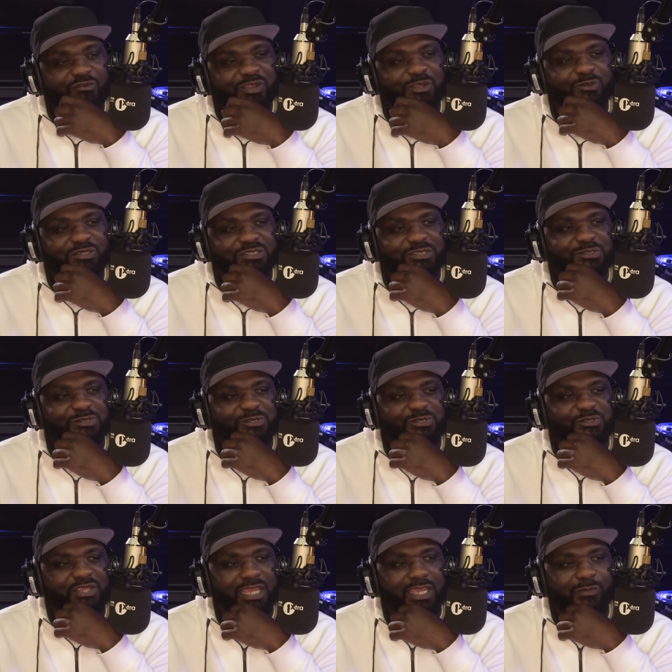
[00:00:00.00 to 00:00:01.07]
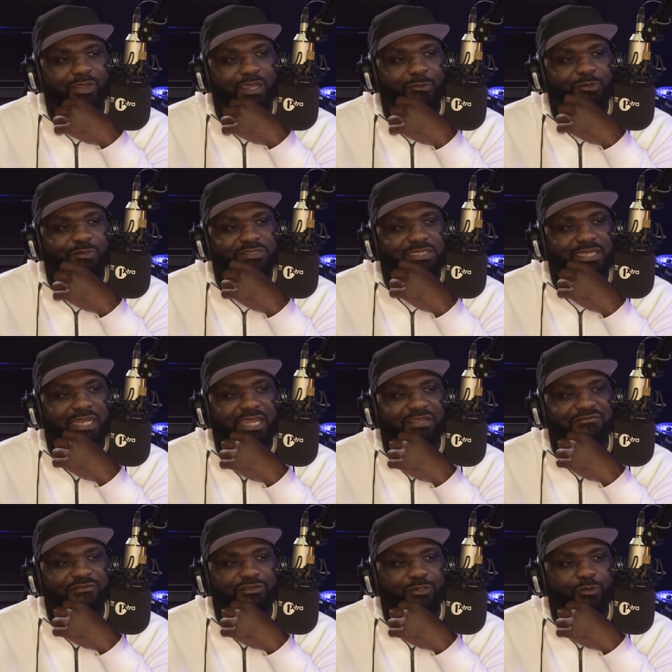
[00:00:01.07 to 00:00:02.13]
of records as soon as you came out. What was that
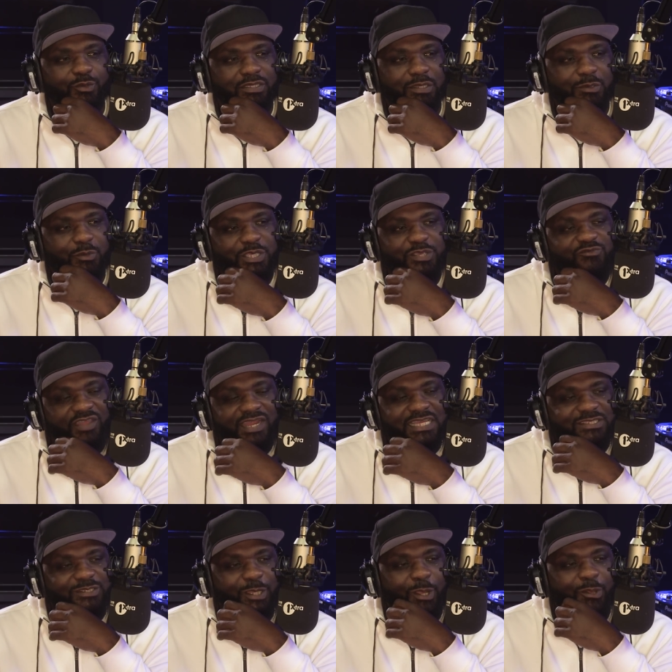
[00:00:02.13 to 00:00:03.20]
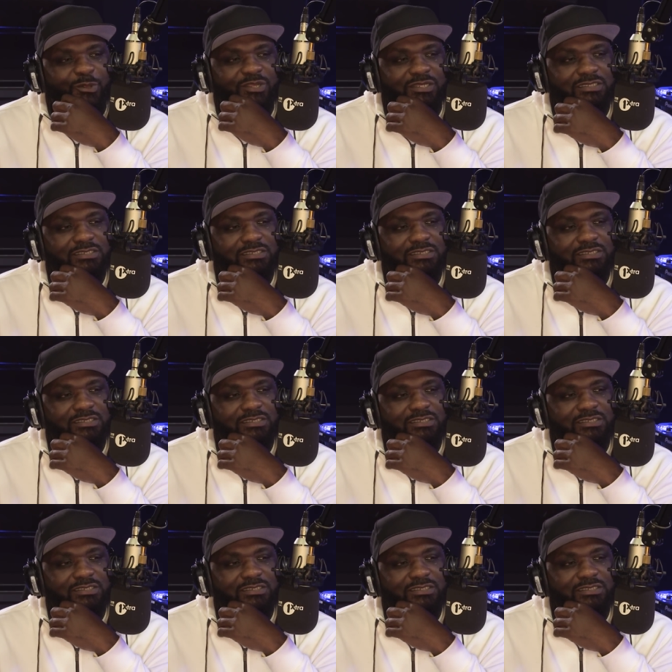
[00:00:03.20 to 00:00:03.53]
like for you? Were, were you ready to go?